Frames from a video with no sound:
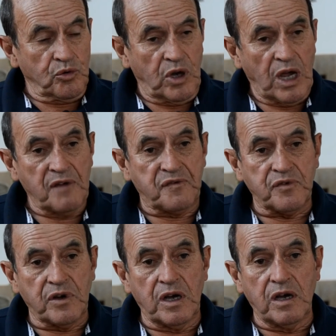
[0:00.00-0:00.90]
have
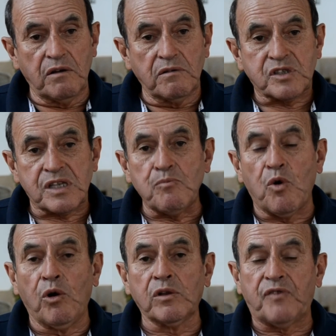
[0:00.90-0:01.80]
some
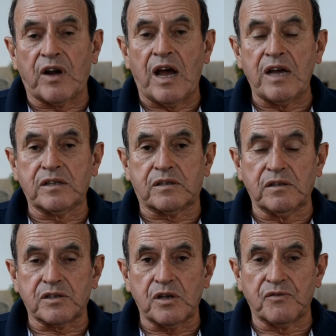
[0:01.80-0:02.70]
old
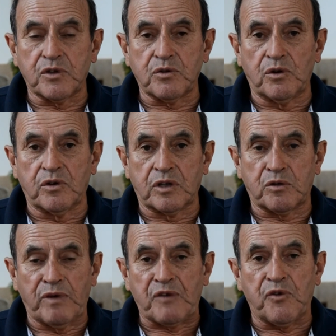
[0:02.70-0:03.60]
varietals of the Douro
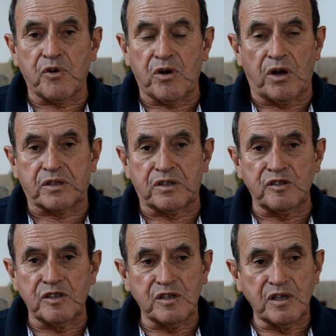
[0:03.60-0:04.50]
that were
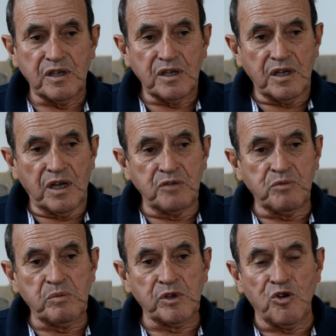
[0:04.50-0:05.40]
forgotten, and
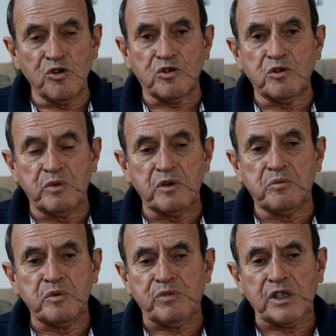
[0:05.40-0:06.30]
we
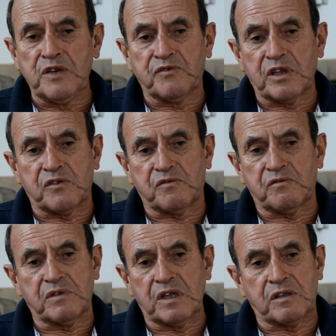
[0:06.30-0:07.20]
believe that
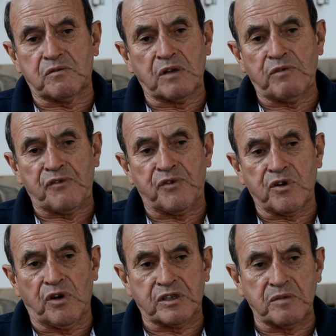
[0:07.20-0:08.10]
they were
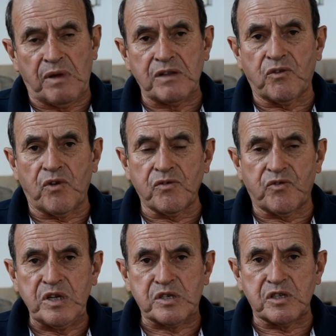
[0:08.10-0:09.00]
forgotten by the wrong
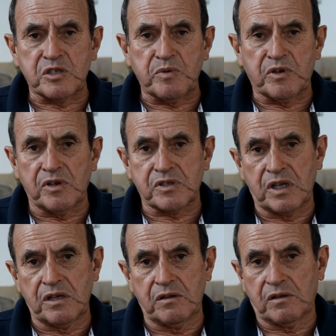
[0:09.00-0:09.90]
reasons, because
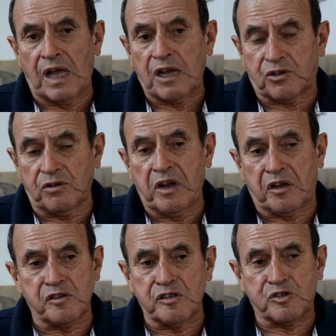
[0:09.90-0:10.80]
they, like
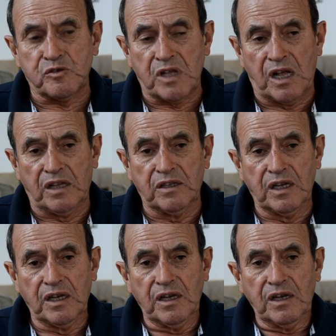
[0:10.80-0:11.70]
Touriga Nacional,
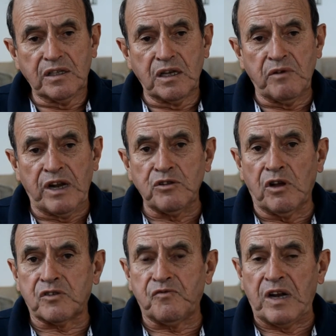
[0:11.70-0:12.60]
they were
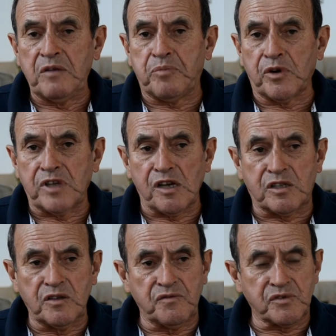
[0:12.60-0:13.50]
not very
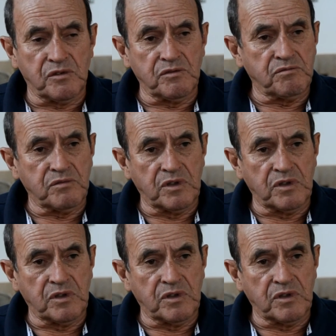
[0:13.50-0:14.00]
productive. So